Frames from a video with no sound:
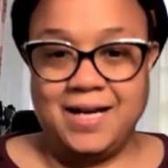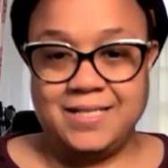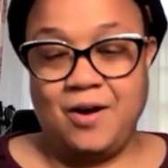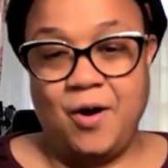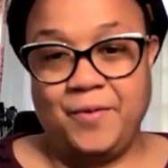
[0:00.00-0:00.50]

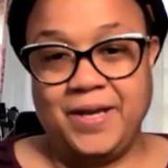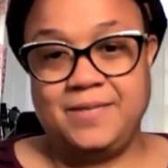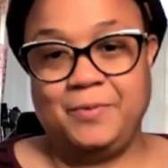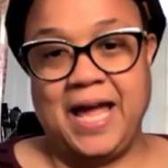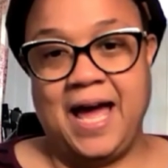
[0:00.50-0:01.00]
As
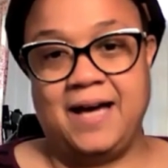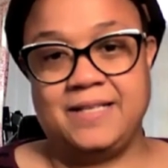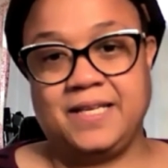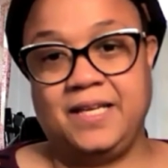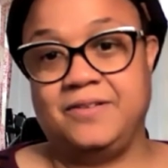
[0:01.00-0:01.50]
always, we
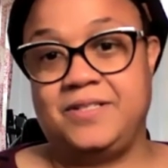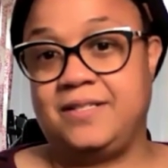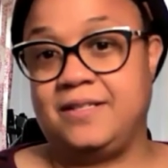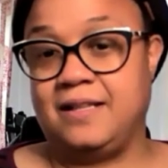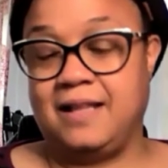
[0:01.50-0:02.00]
ask you
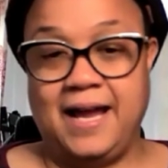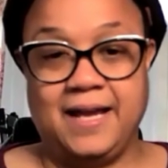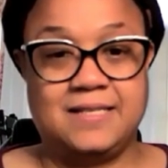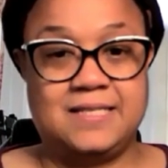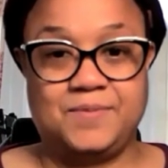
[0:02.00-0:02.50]
to
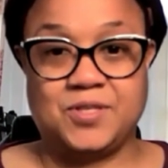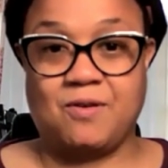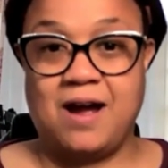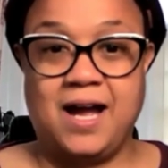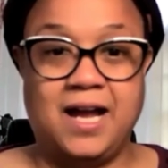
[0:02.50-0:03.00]
like,
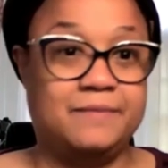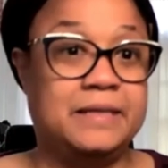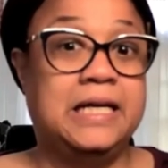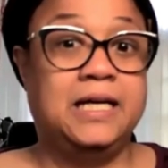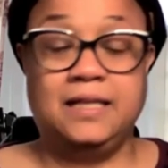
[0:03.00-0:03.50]
subscribe,